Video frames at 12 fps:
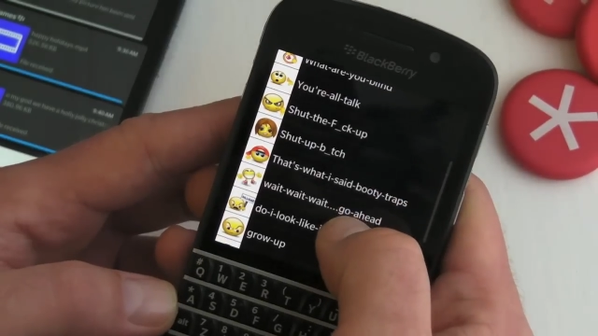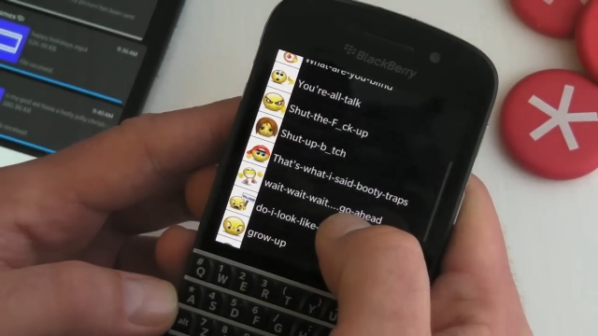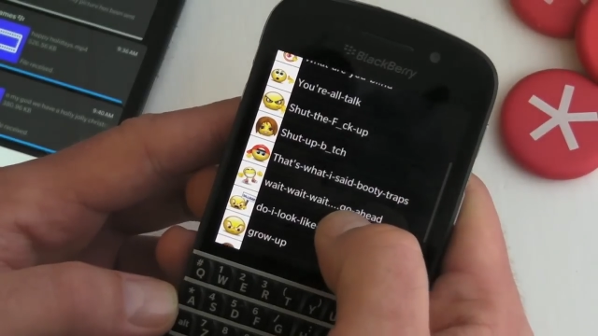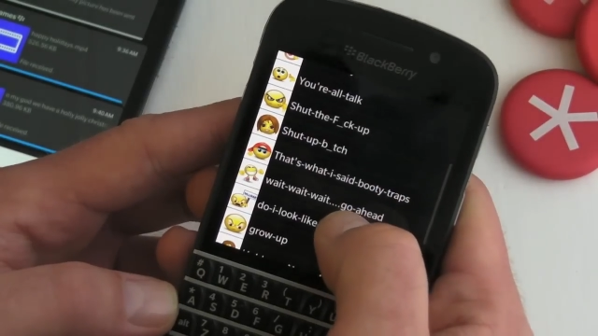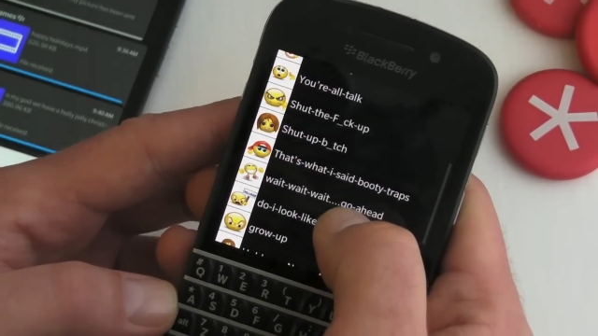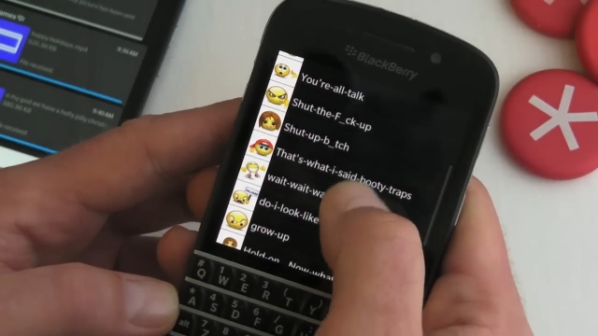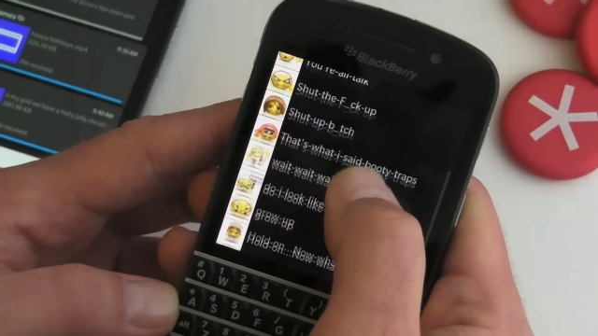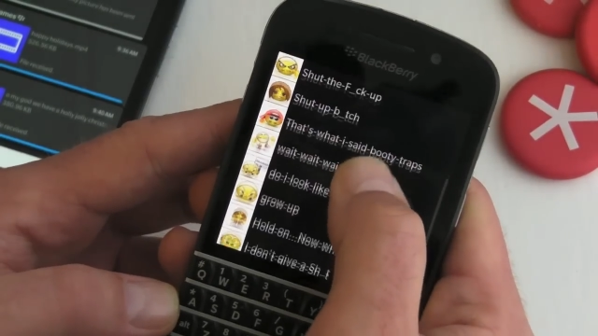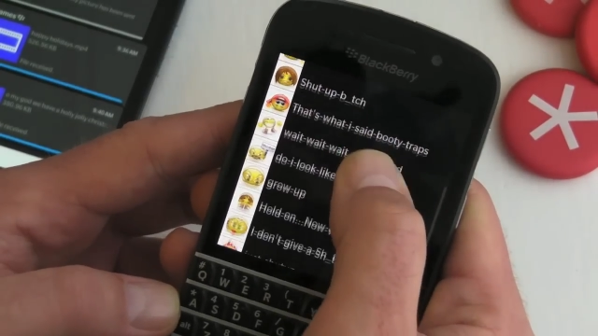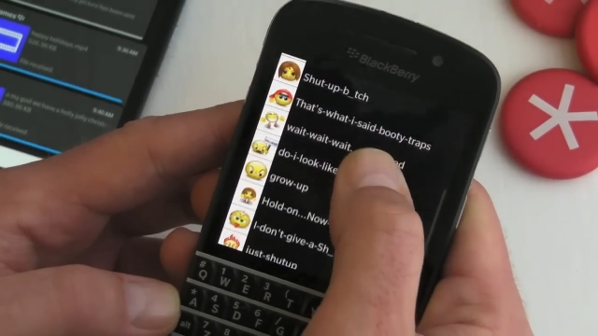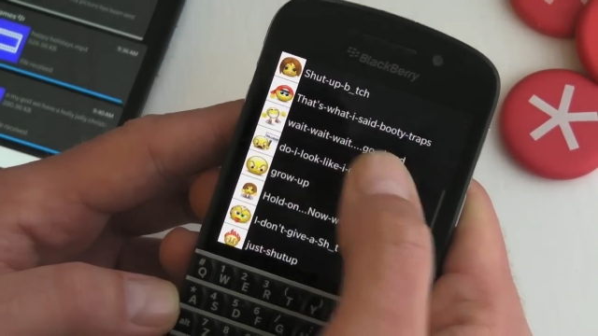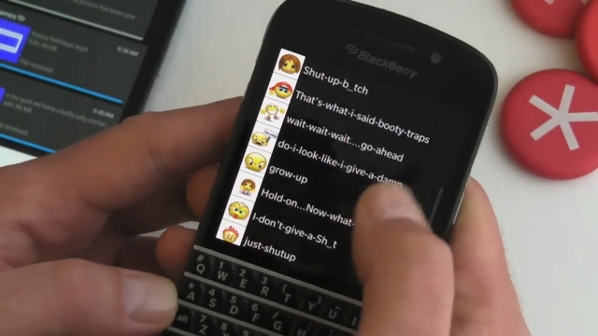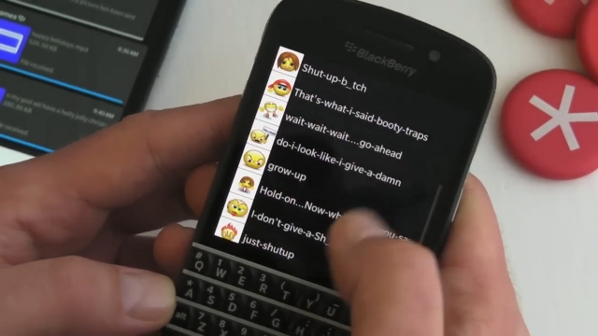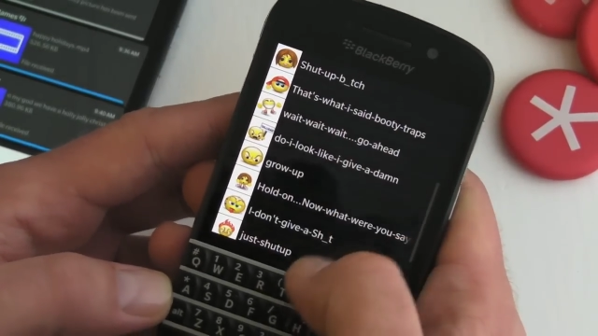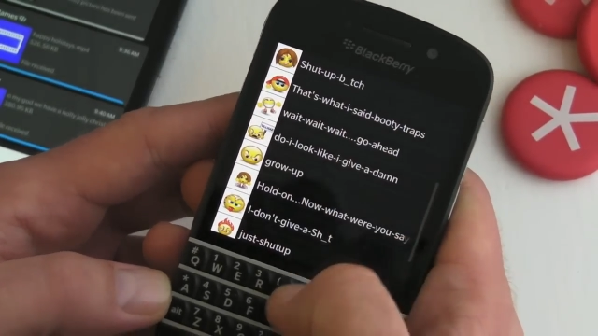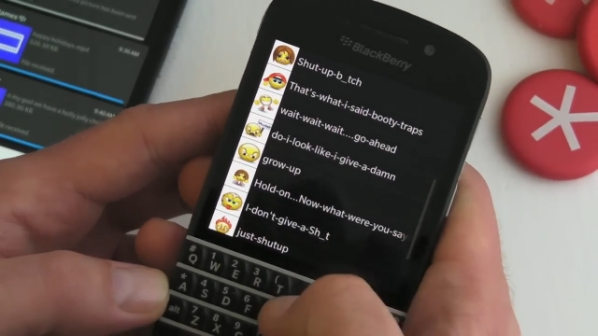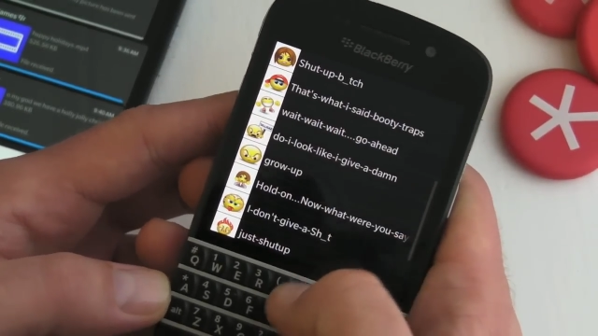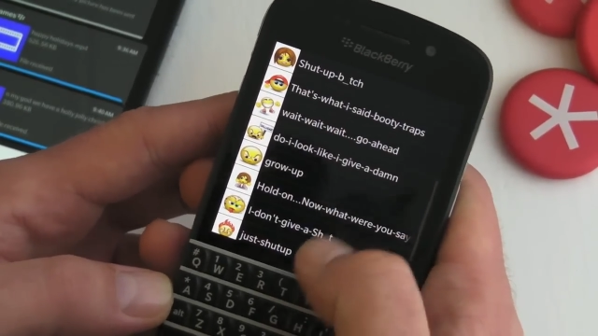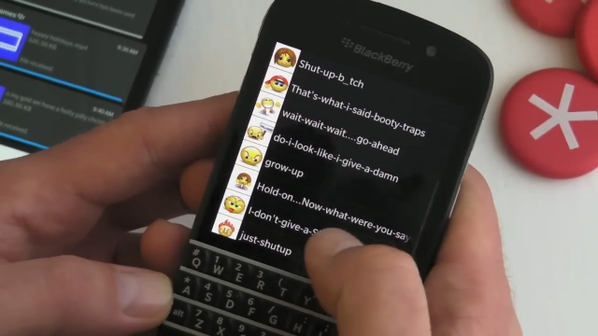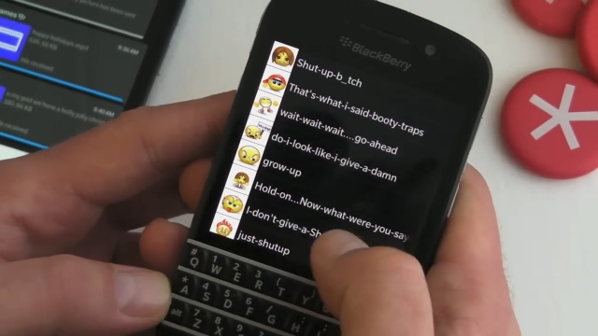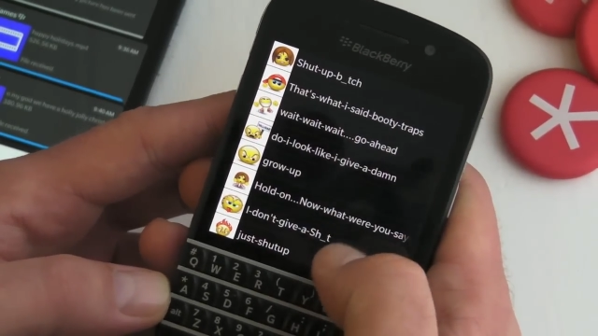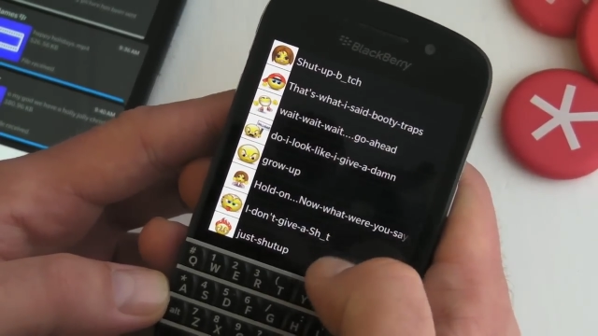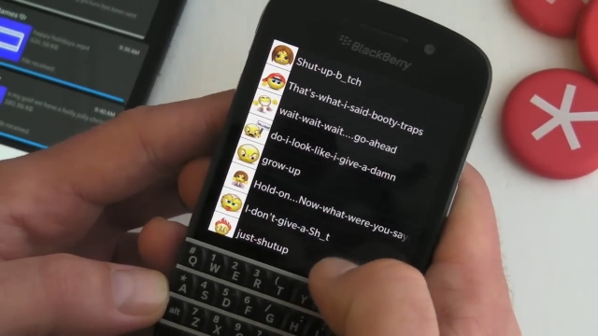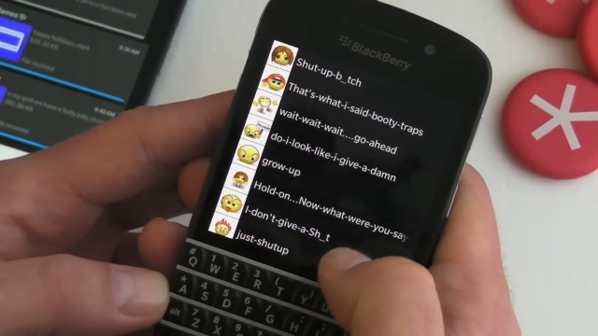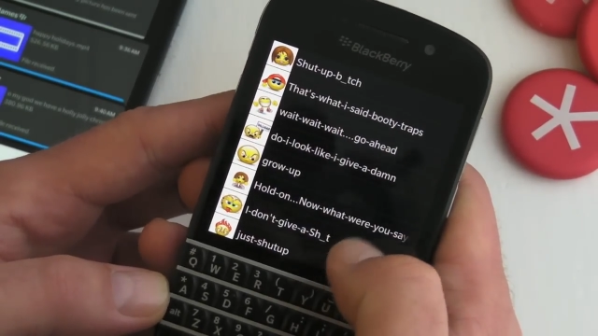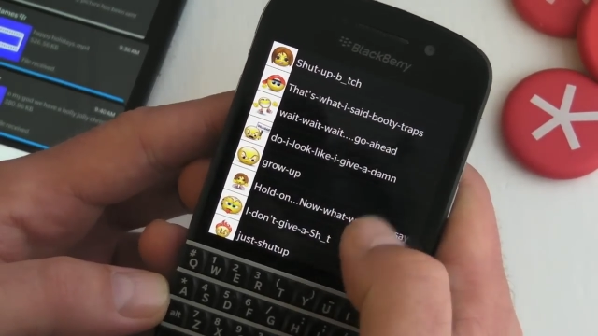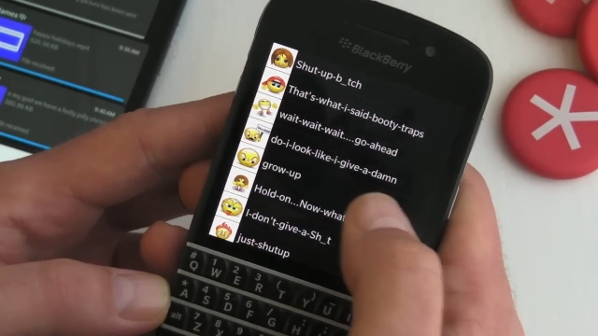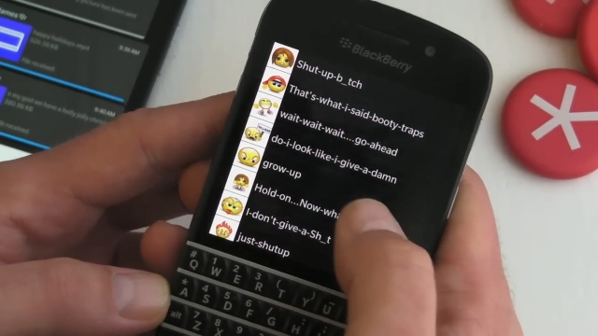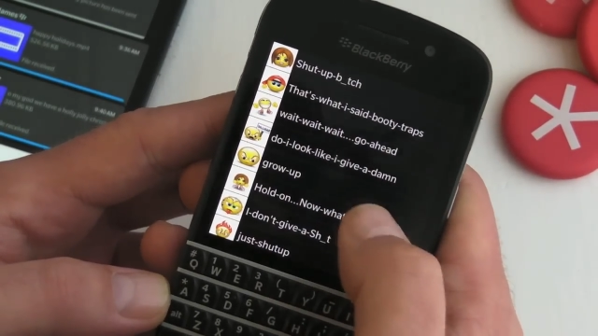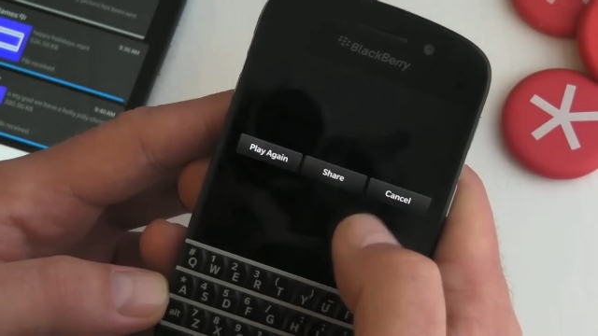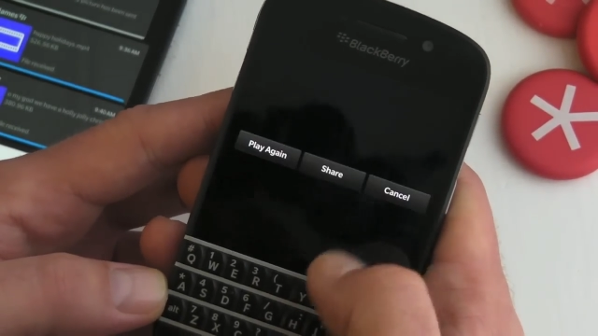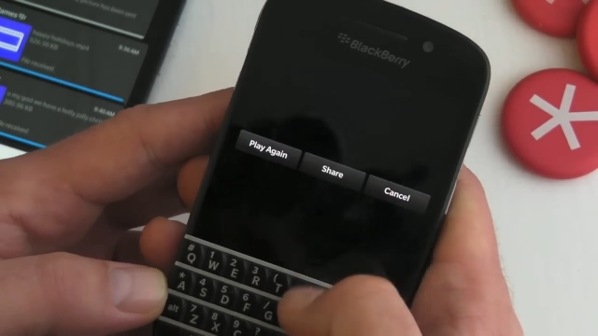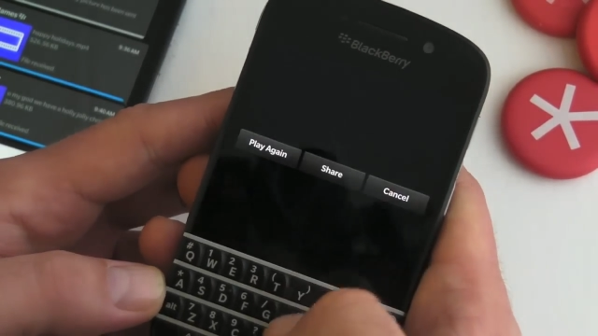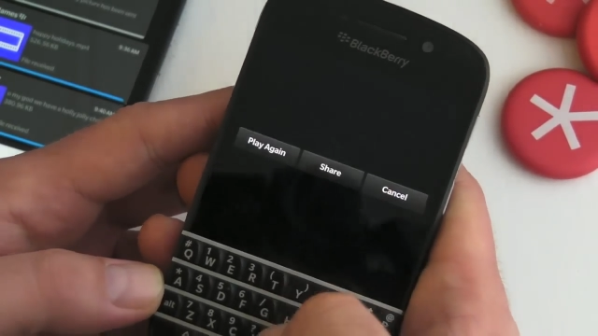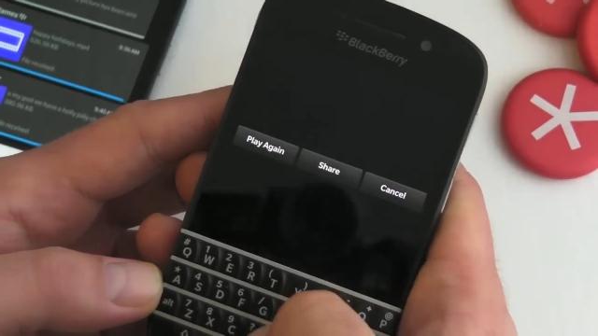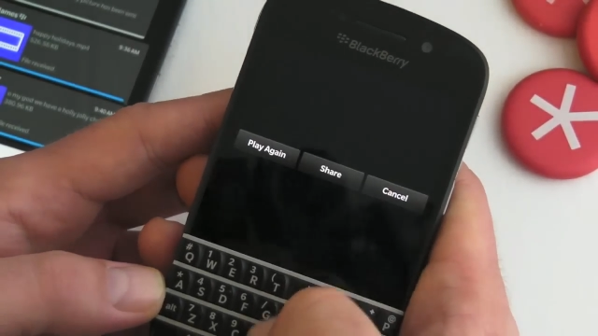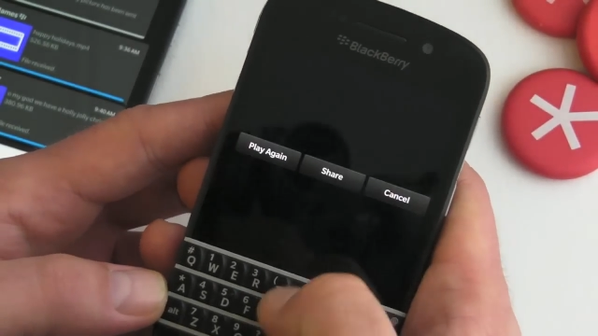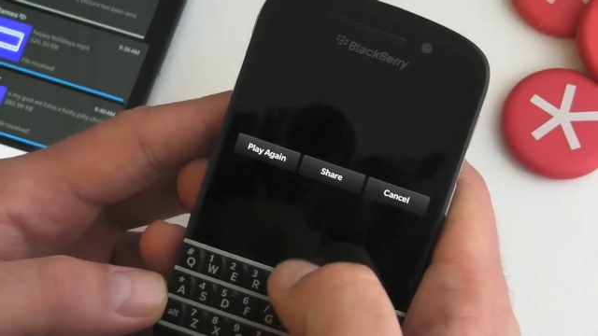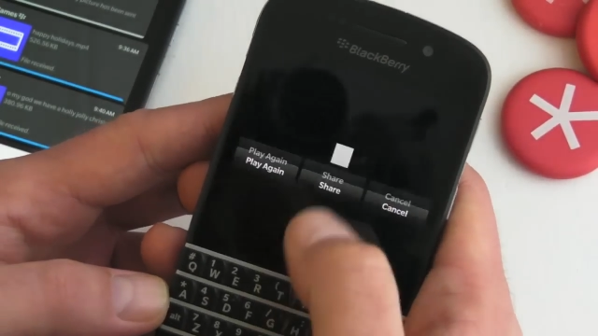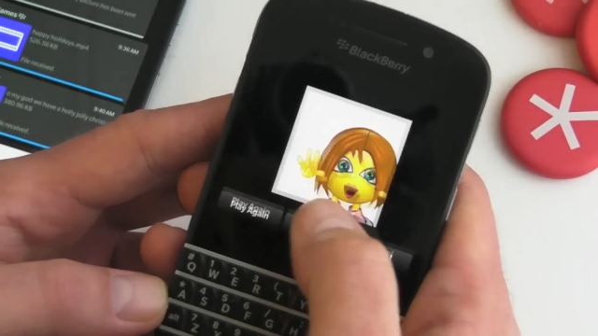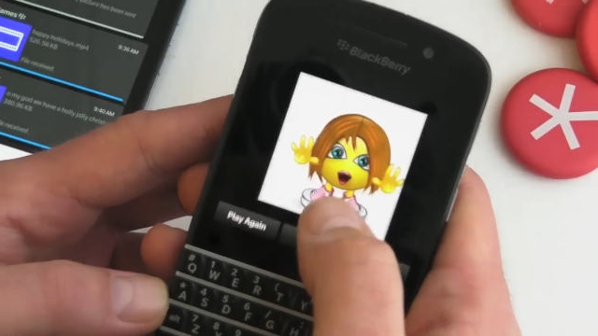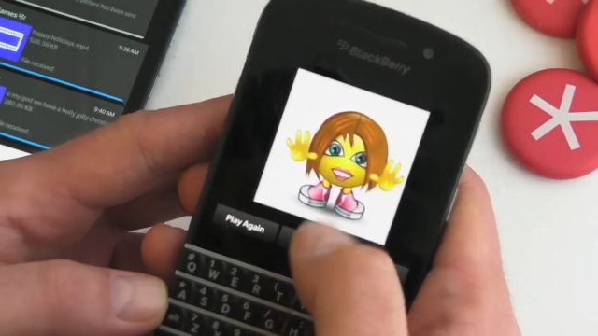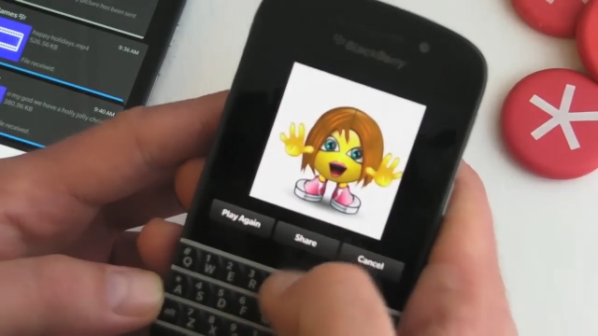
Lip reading: No face is visible, so there are no lips to read.